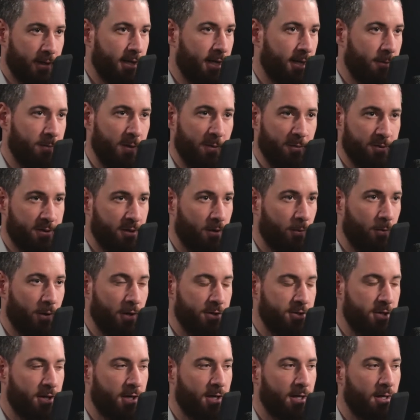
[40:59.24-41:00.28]
right? Yes. Like people started
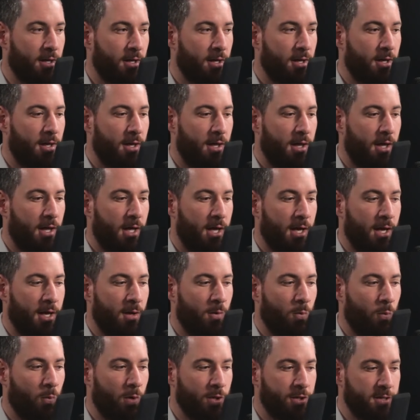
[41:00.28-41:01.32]
watching it.
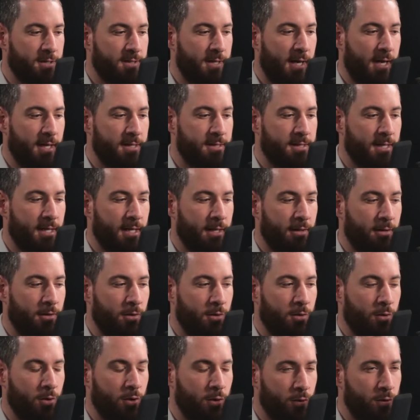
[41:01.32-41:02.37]
And what you're saying is that
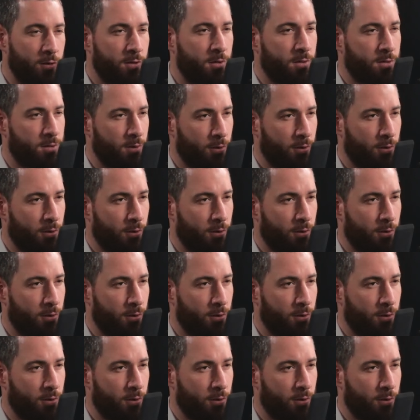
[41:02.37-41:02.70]
you use your